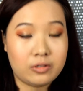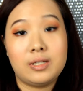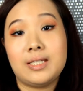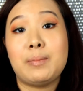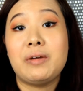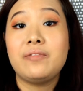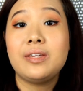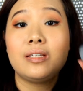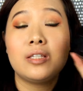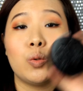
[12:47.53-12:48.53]
just gonna set my
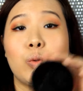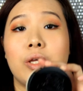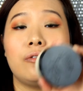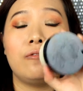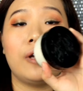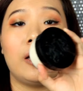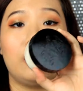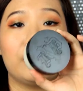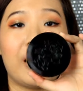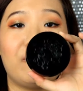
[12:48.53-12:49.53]
face with
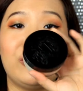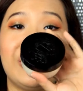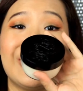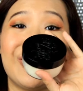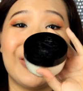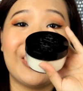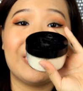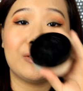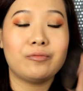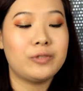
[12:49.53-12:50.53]
Kat Von D's
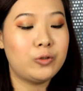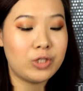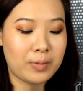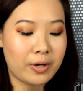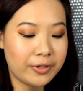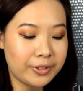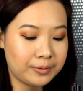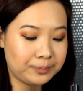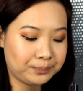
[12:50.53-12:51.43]
Lock-It loose powder.